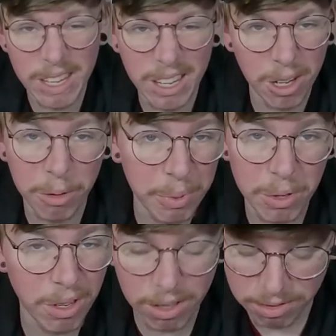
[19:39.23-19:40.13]
a little
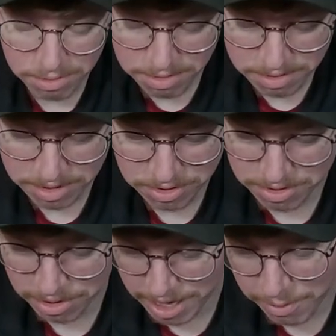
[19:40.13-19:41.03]
bundle. Just
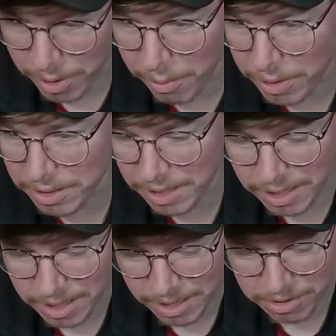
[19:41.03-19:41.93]
took out what I
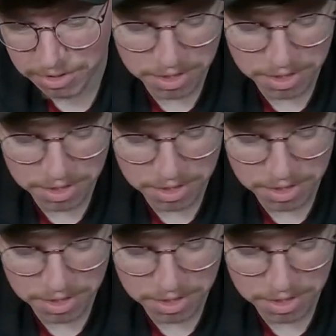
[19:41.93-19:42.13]
wanted. There's